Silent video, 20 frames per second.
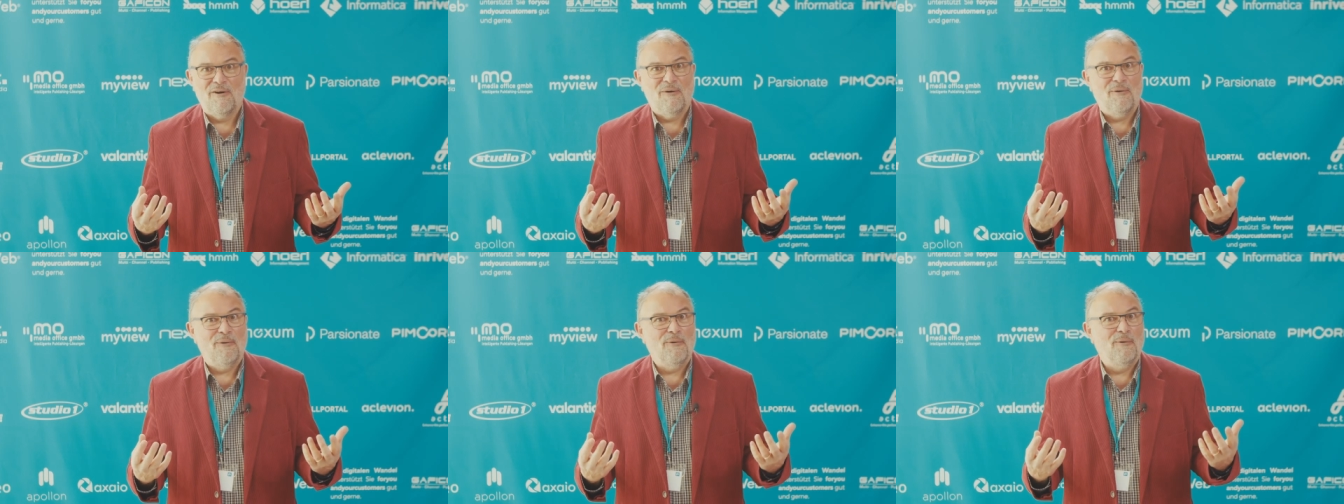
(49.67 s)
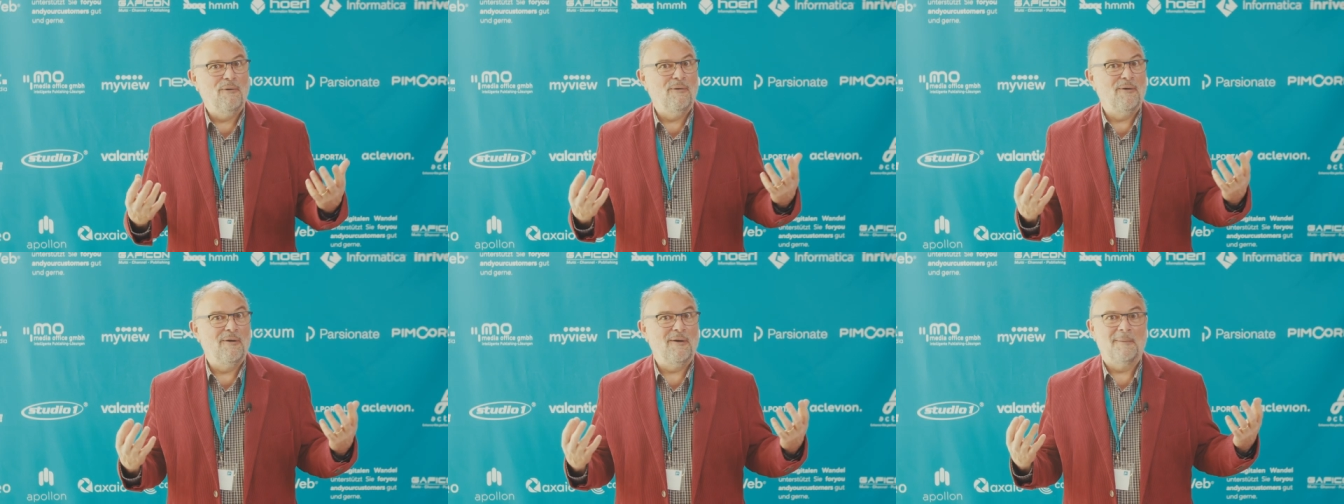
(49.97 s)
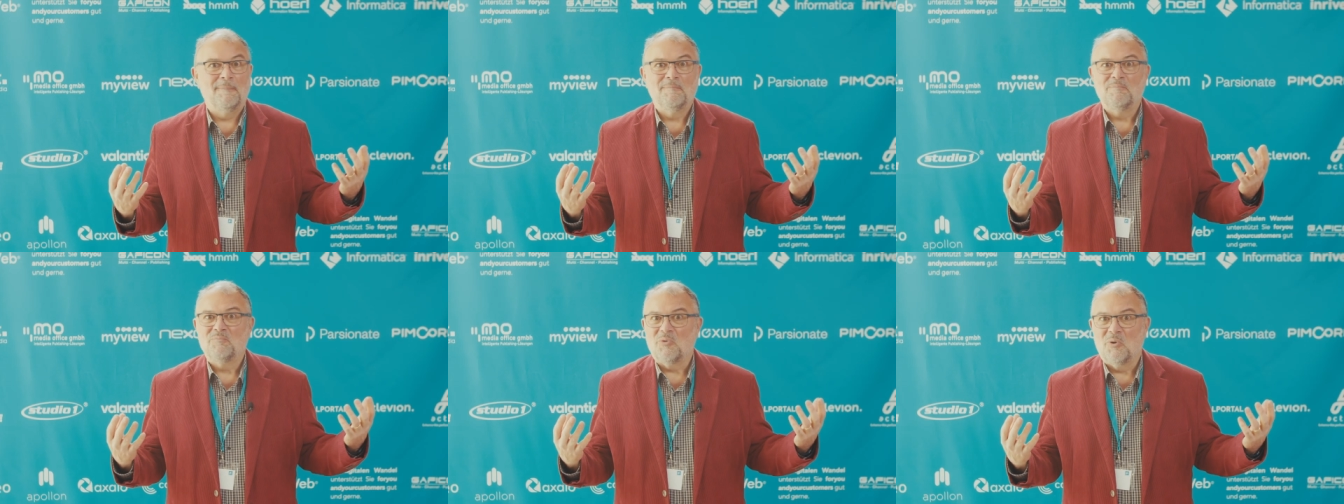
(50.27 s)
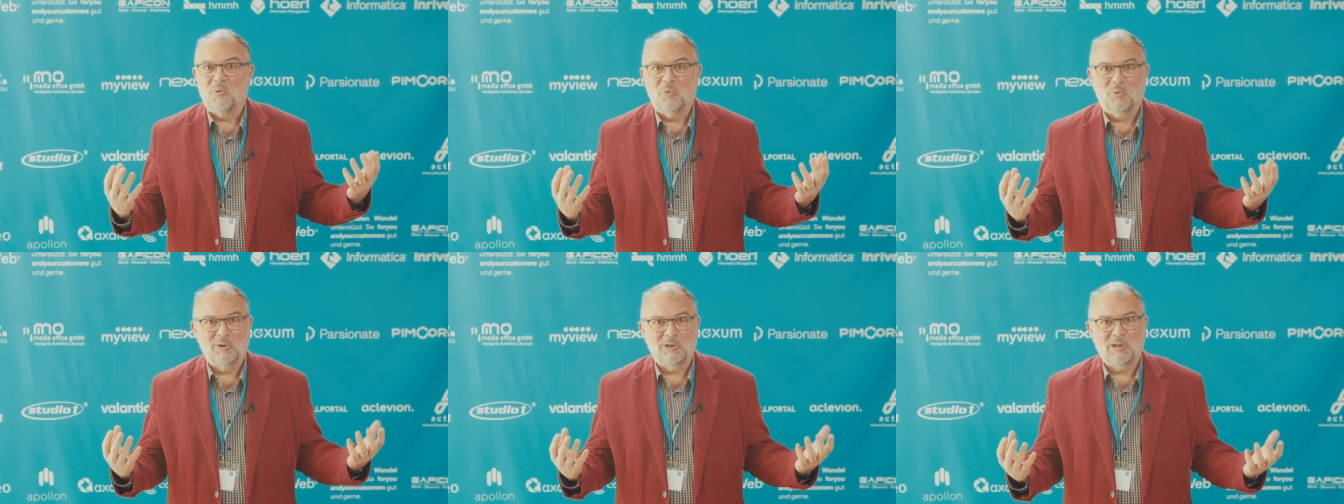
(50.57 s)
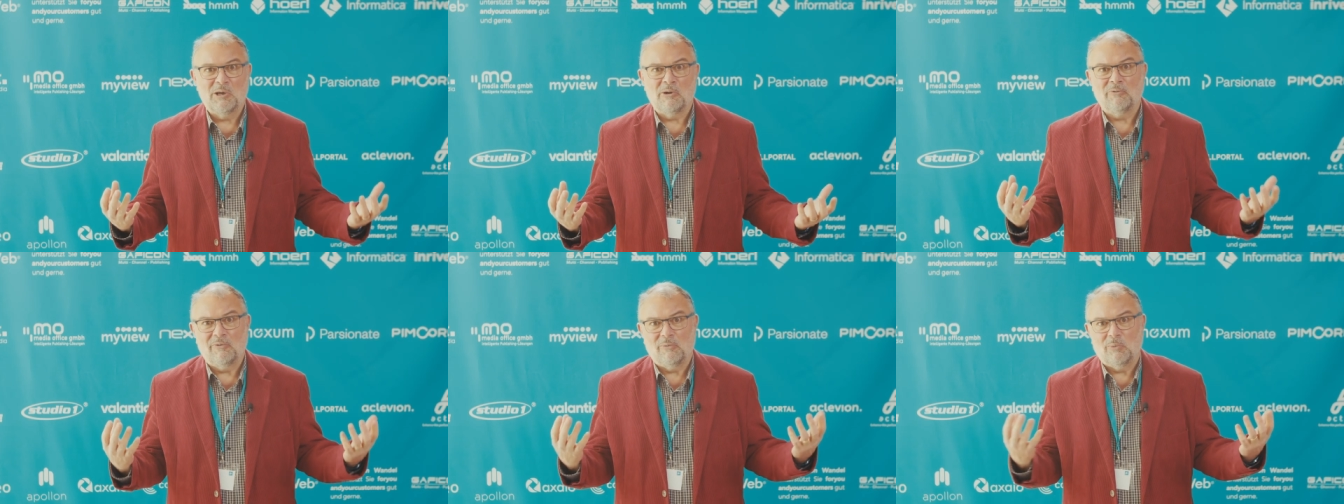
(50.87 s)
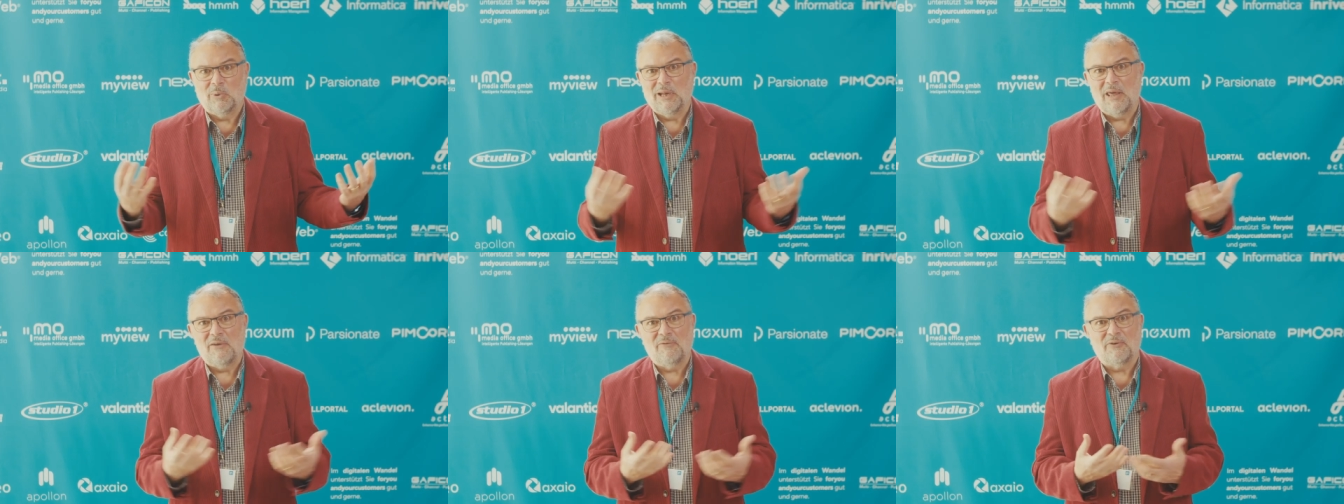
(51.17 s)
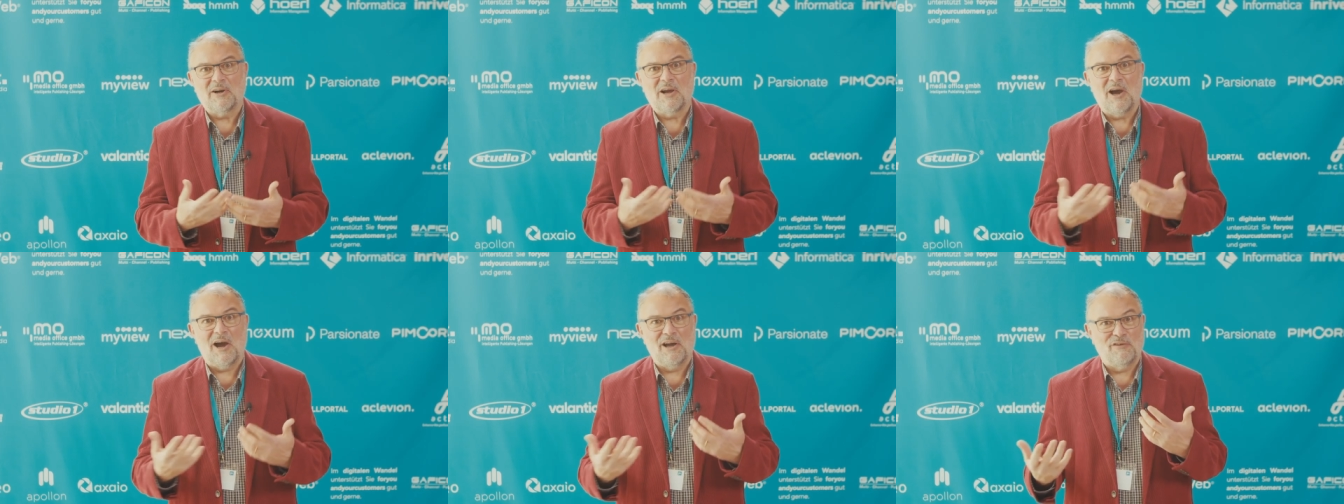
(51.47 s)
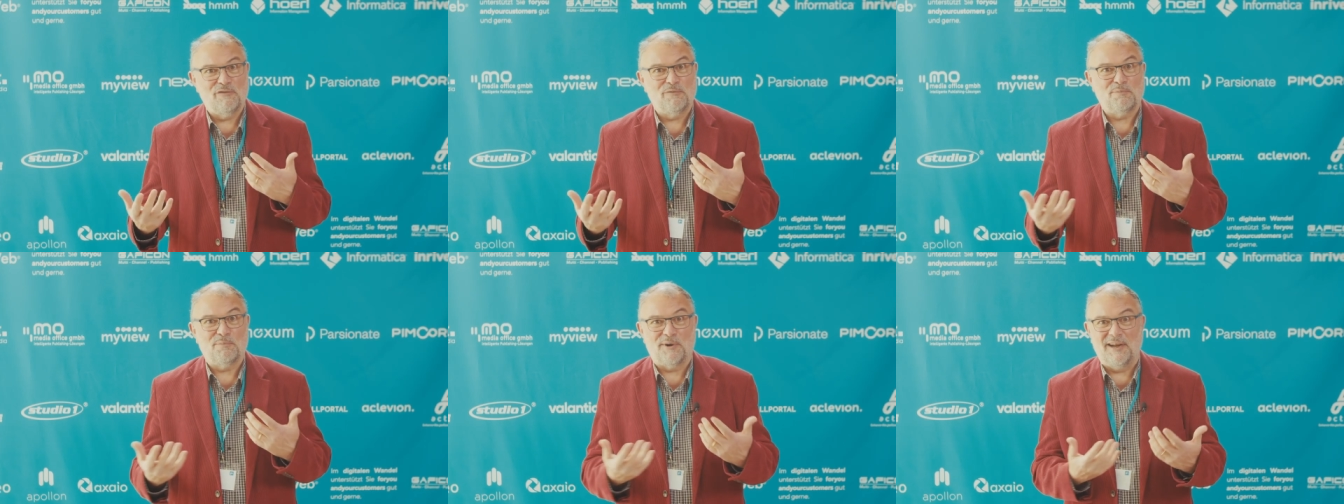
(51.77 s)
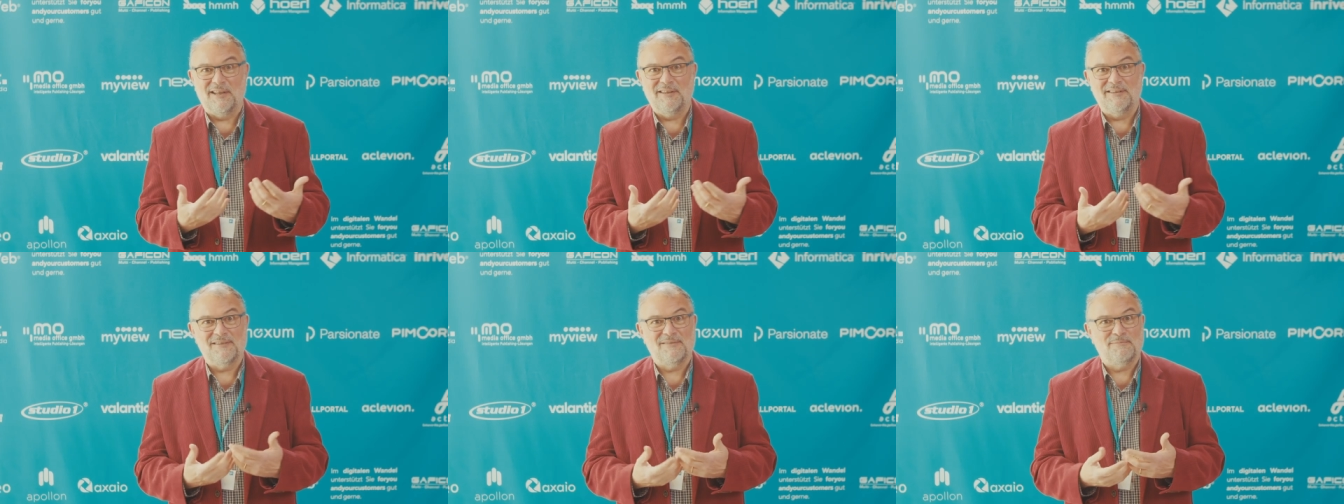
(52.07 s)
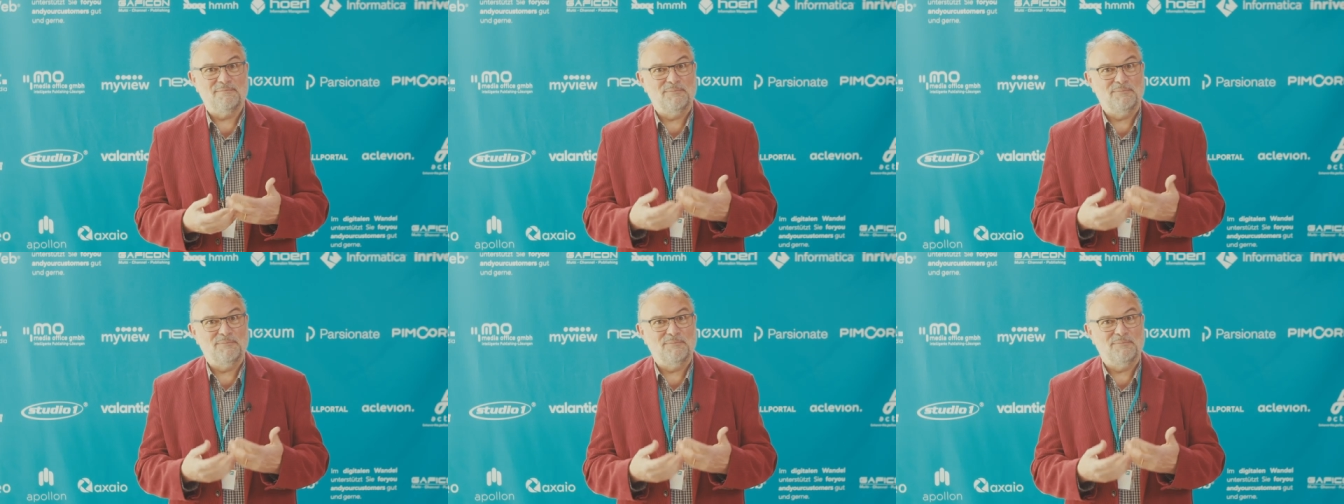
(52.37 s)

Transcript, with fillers: or whatever, whatever kind of print